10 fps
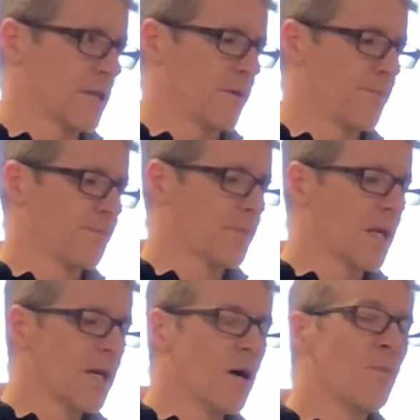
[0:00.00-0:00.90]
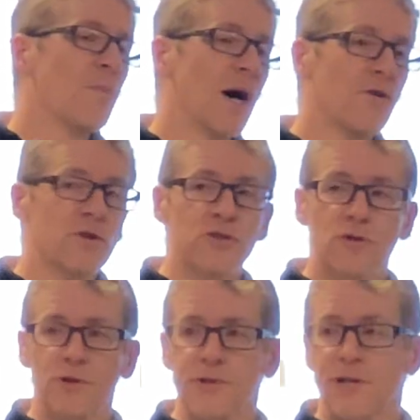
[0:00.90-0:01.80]
down.
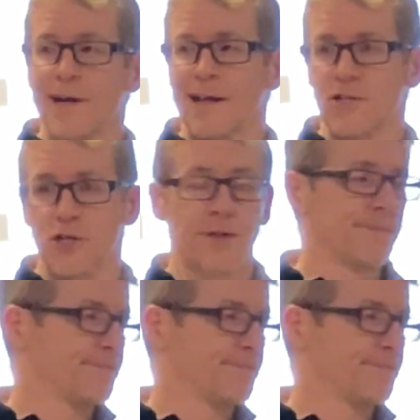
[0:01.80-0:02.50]
Biocontrols are an answer.